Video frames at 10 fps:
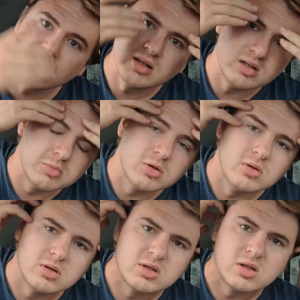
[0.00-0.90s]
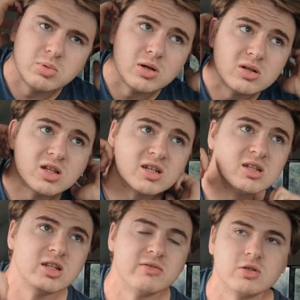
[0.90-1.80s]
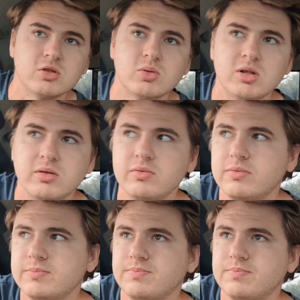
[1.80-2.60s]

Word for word: I end up going to sleep around like 11 or 12.